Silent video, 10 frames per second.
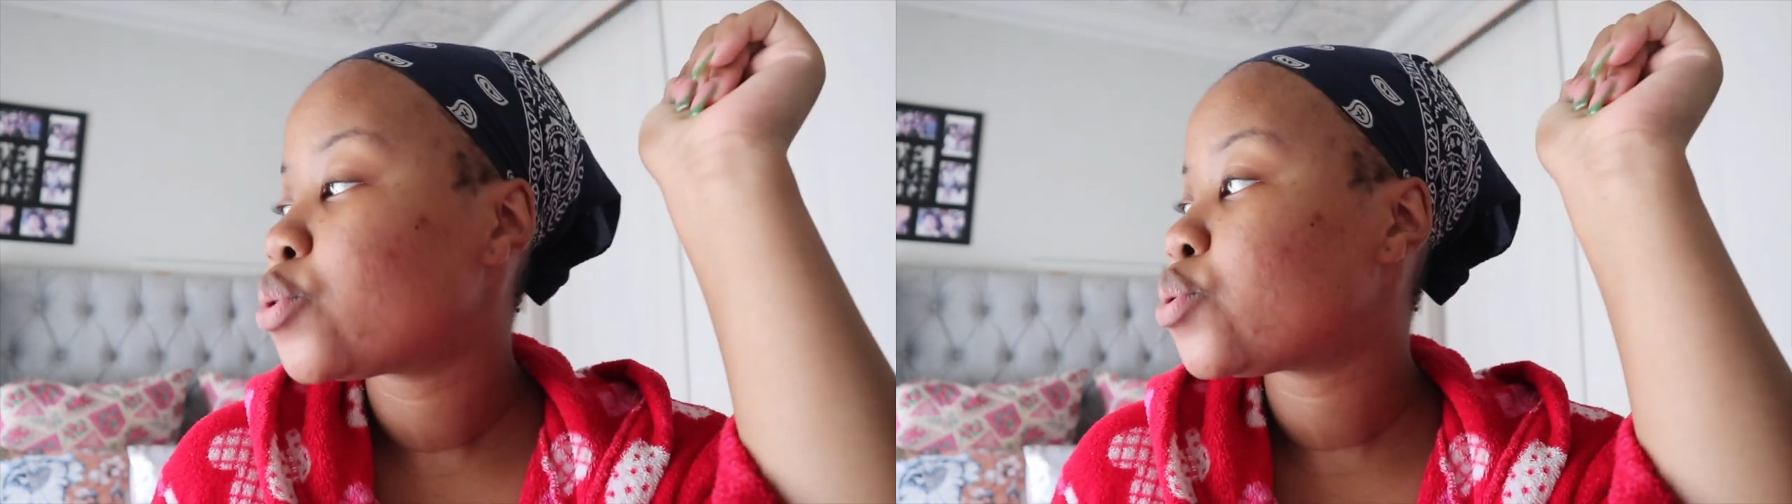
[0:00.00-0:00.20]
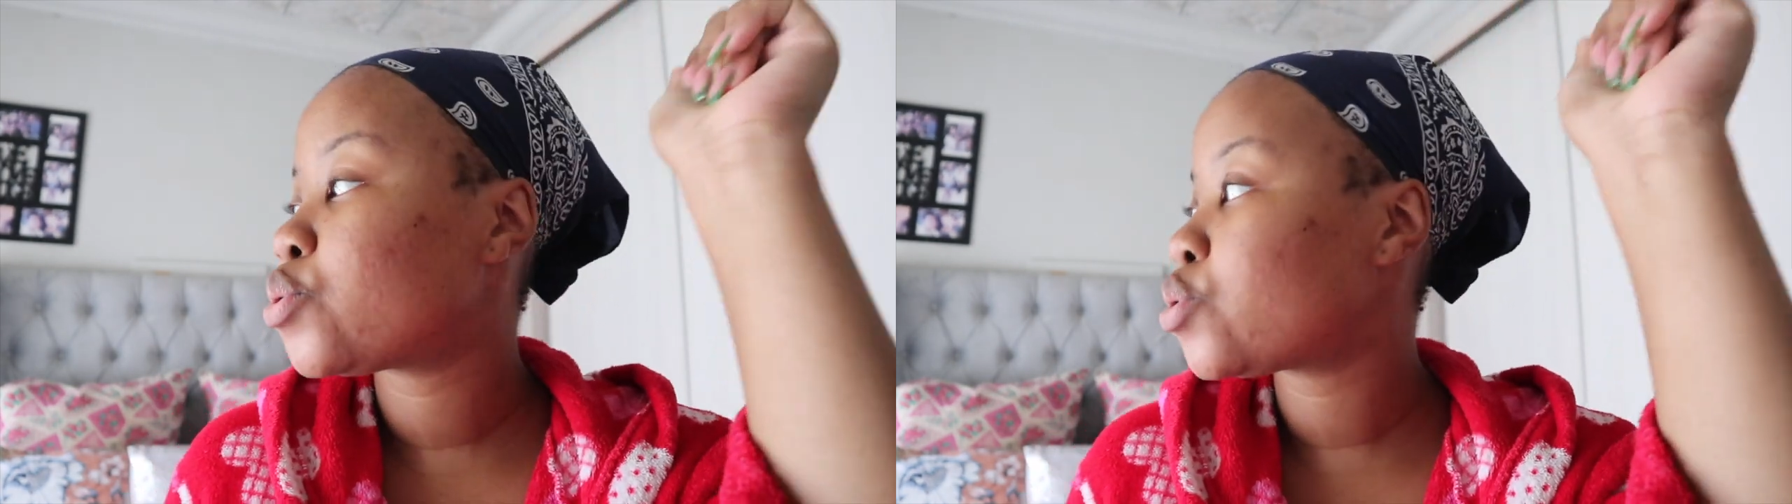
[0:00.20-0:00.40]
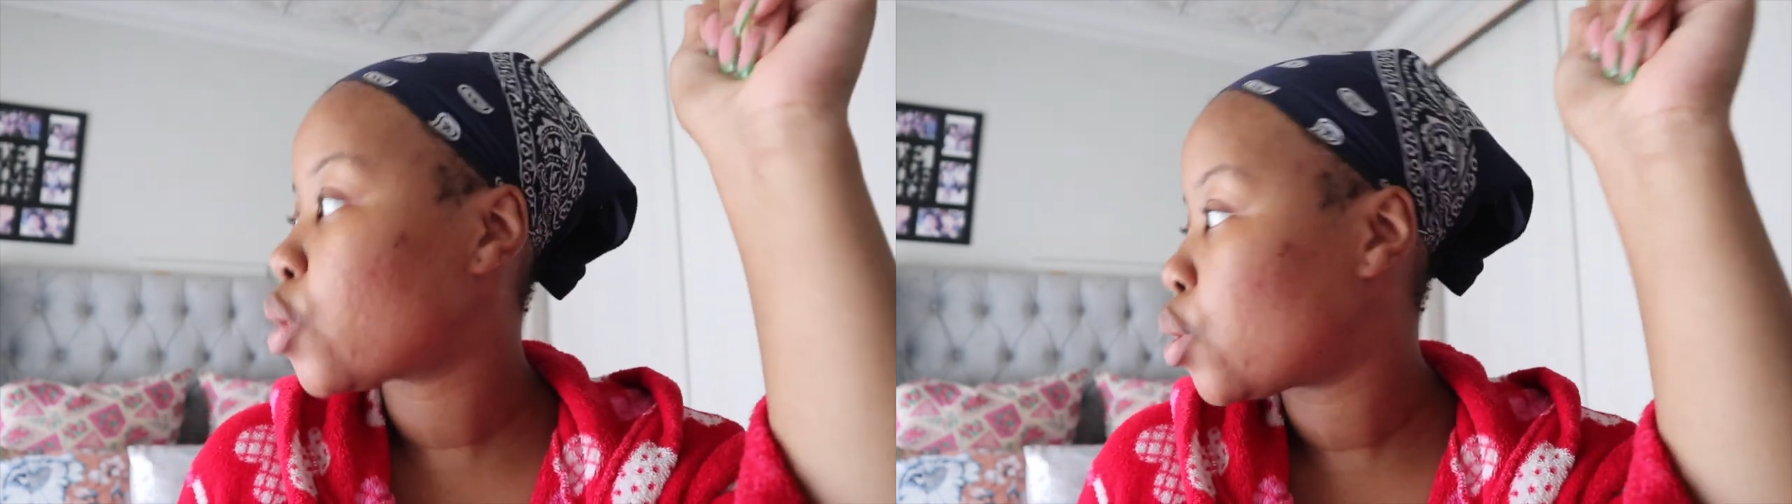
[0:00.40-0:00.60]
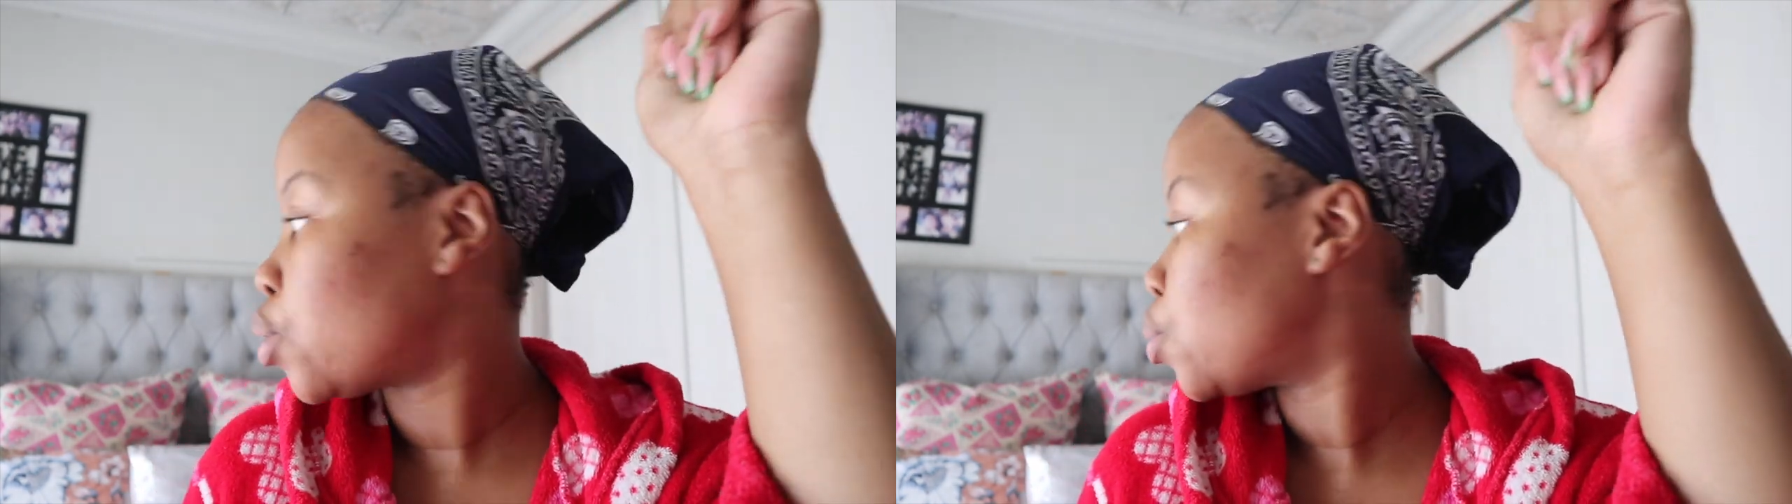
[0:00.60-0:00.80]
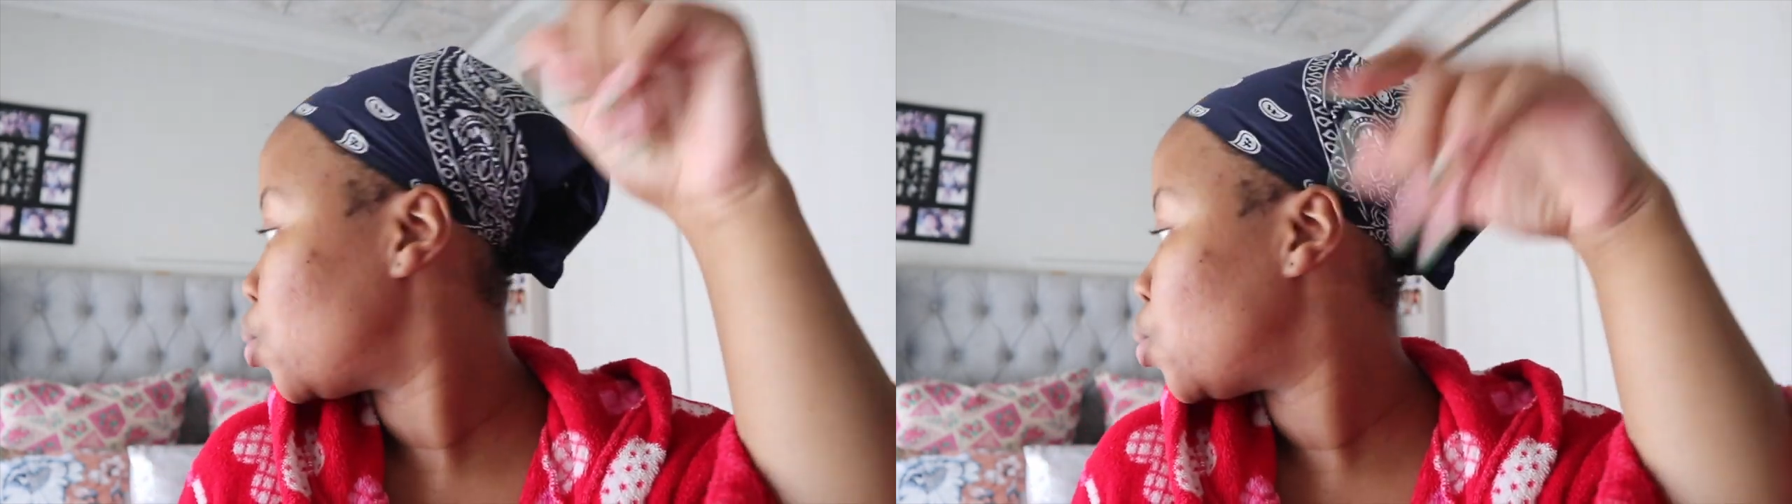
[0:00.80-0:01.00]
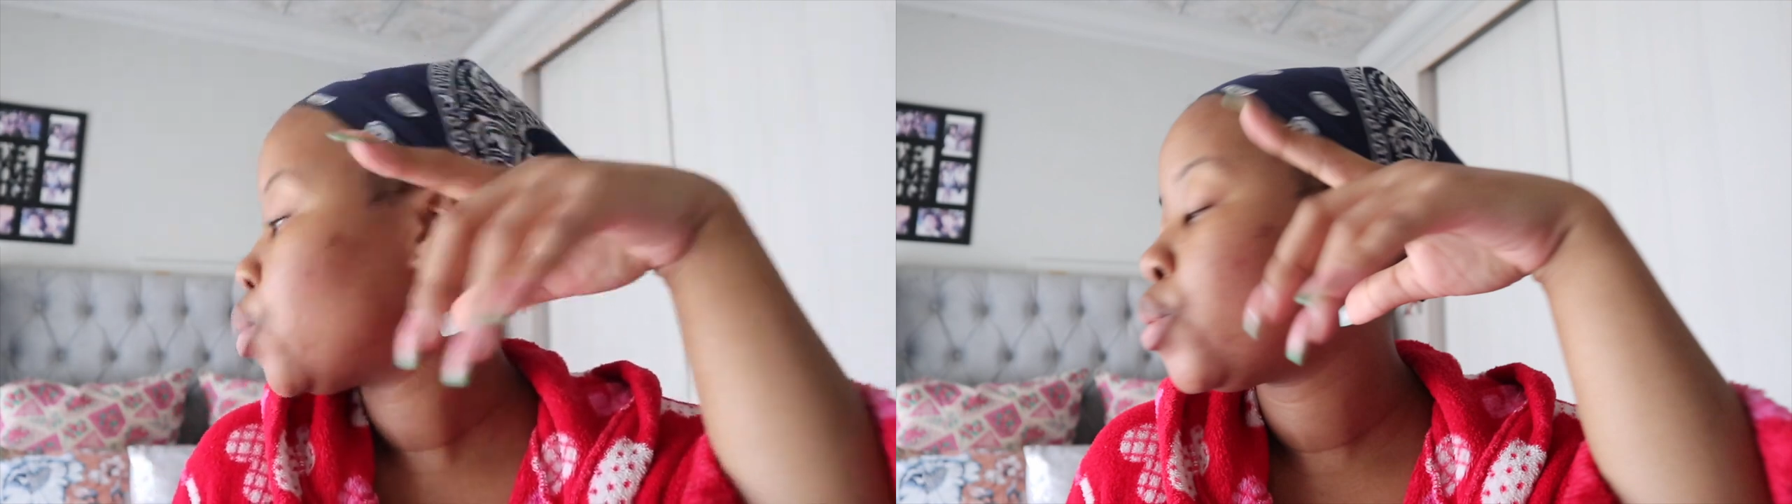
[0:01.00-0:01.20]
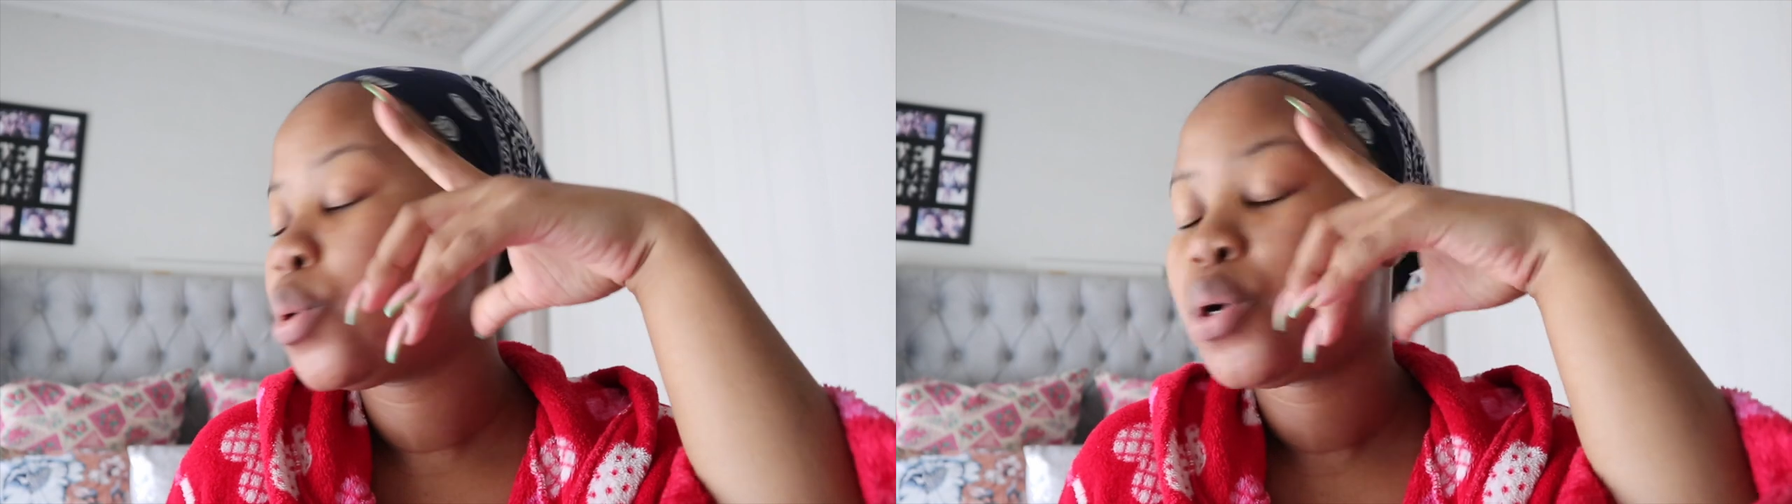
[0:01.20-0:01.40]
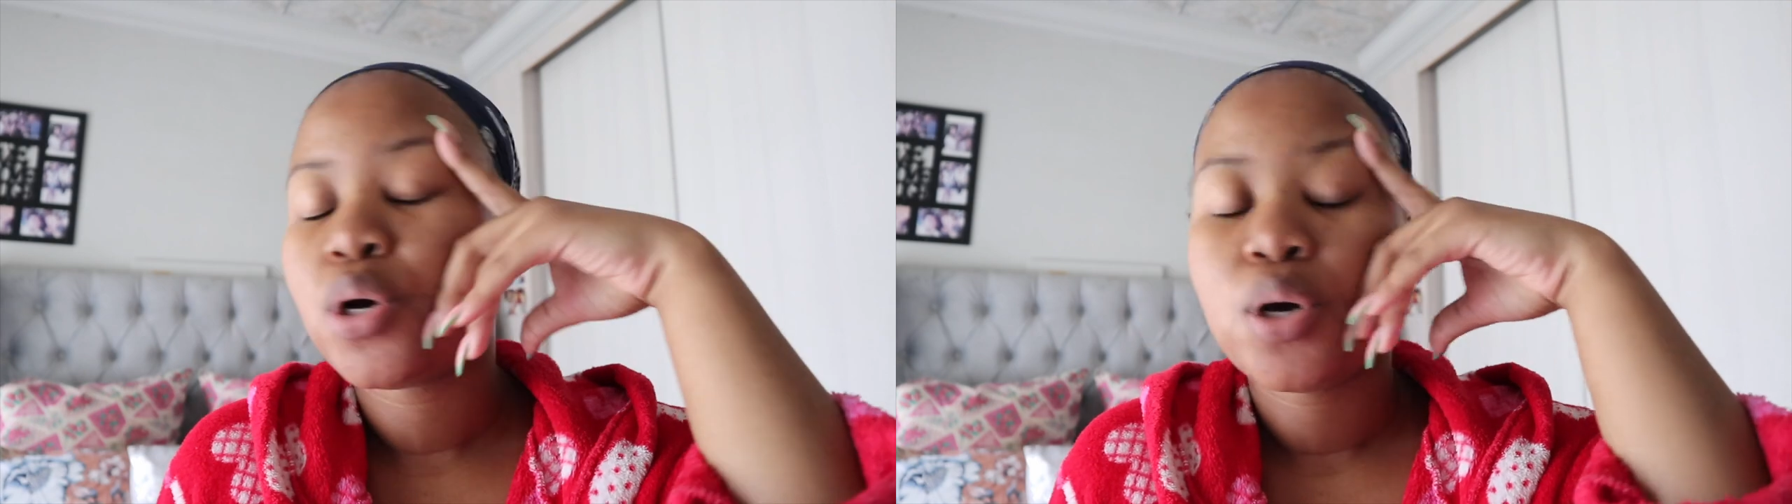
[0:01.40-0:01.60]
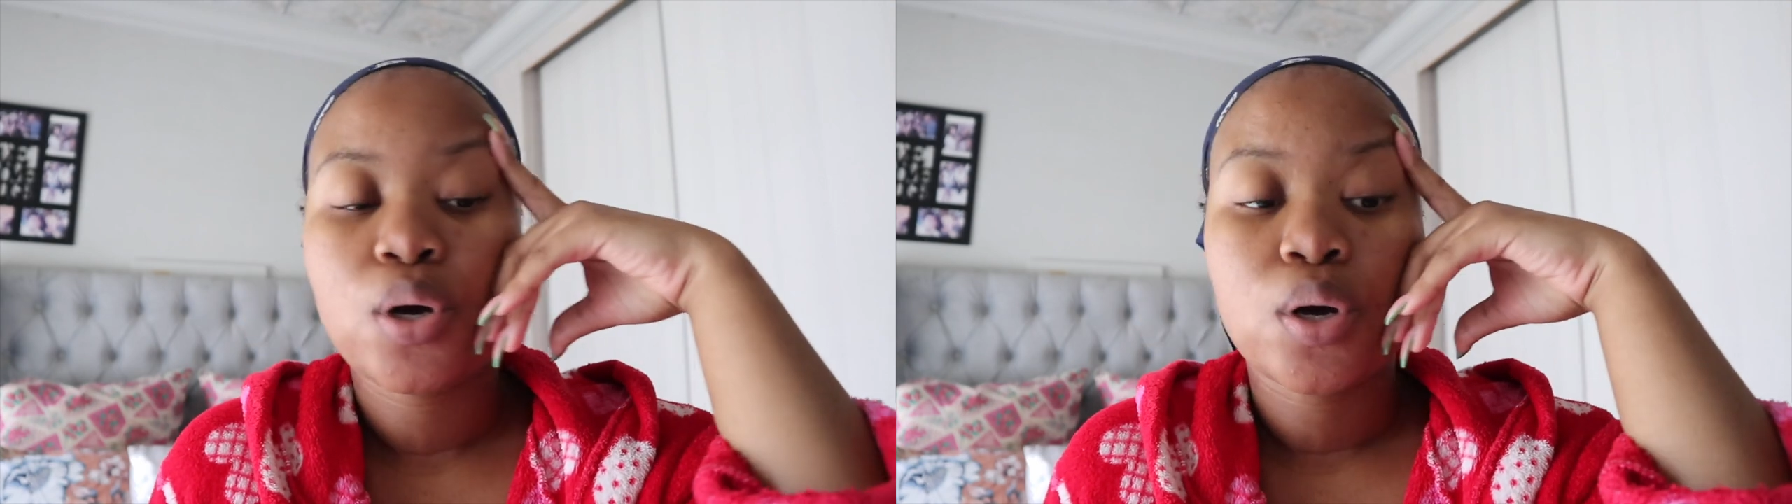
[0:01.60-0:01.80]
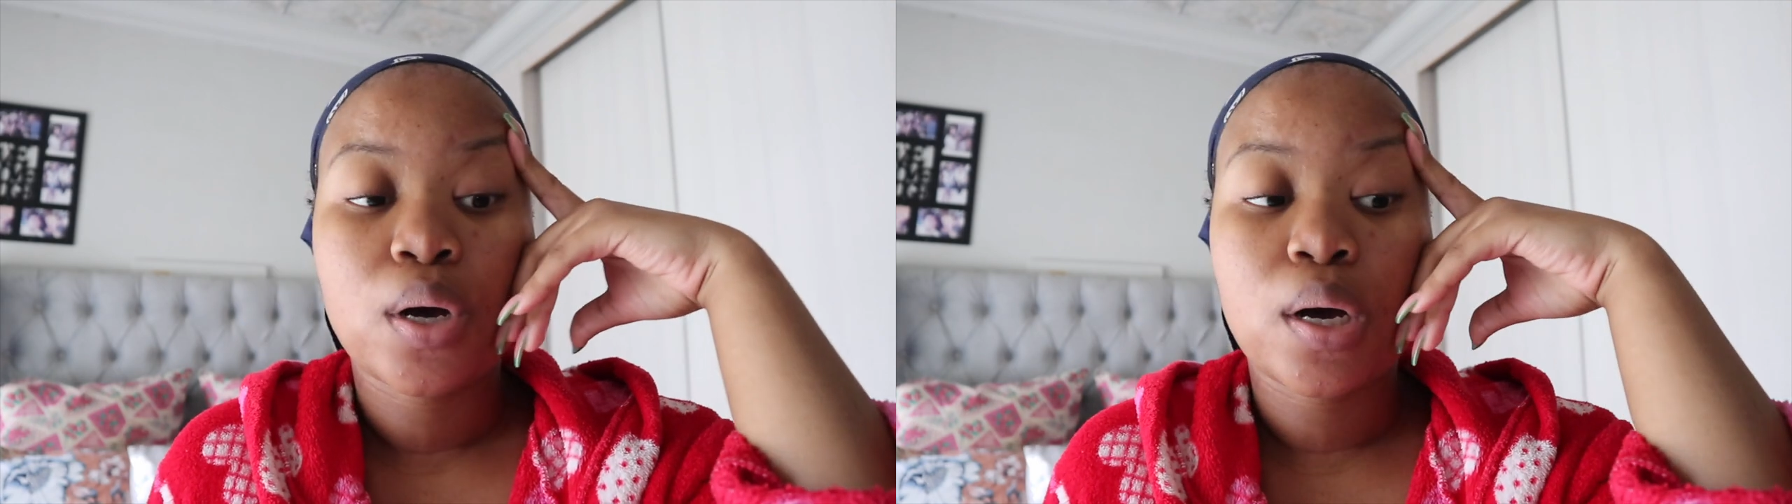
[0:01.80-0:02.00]
so
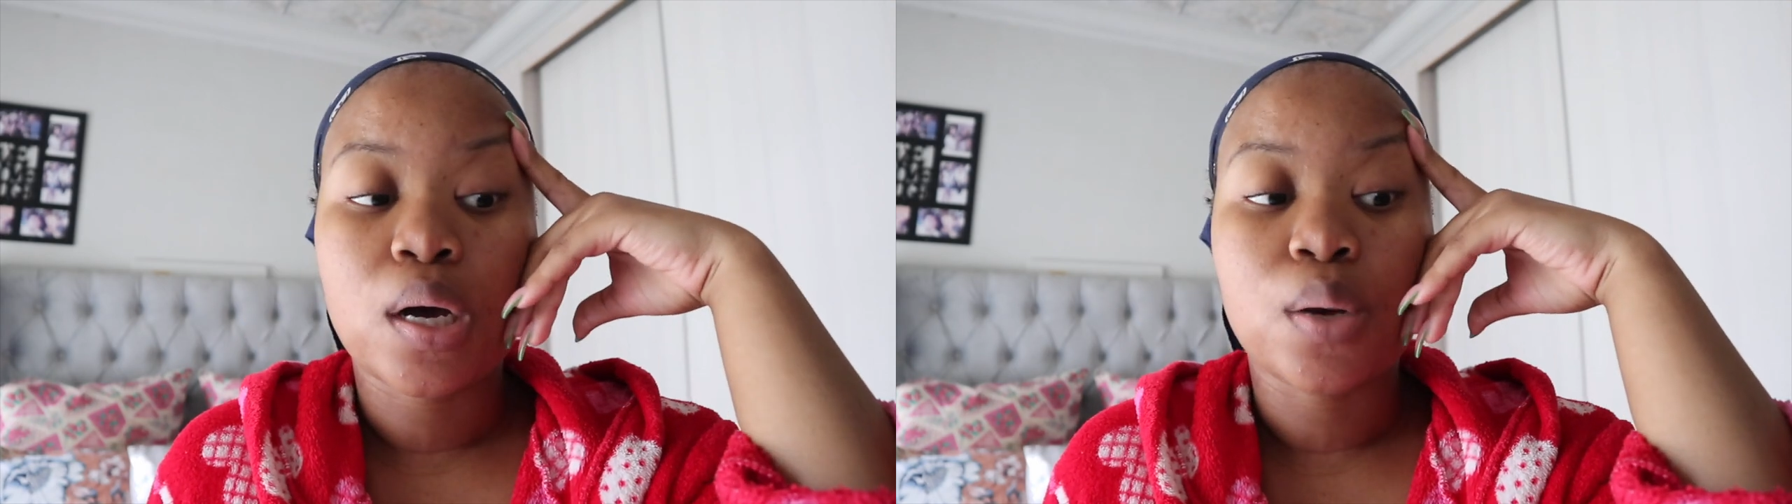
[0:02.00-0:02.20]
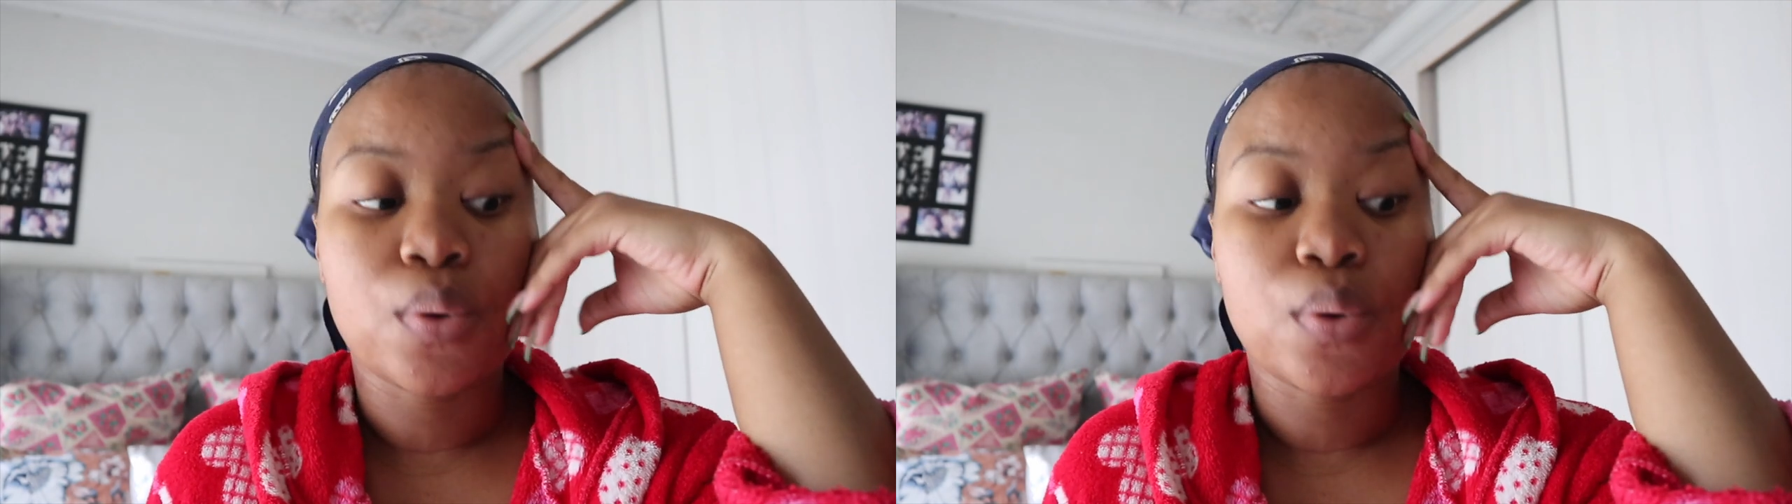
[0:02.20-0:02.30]
I